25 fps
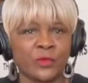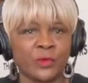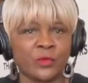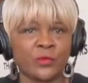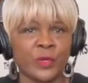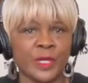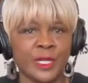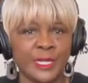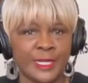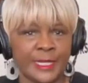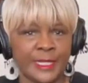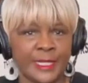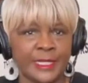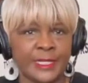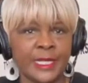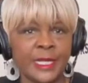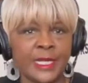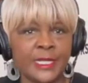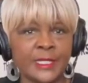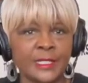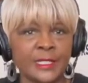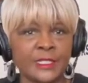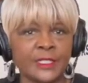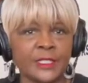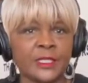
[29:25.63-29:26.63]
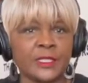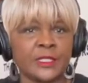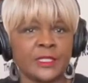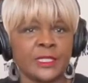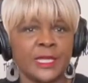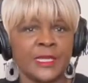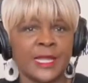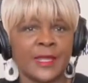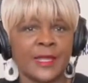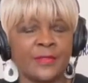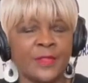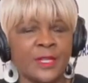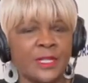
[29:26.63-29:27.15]
for reading.
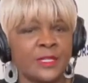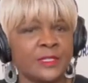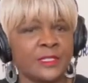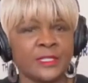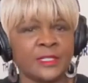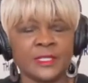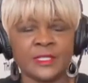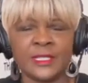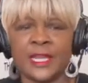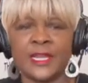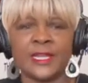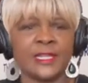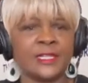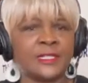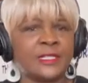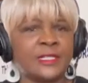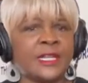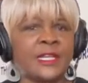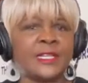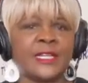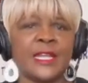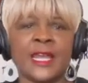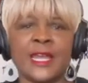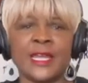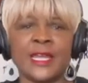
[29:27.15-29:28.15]
And I think the state has done an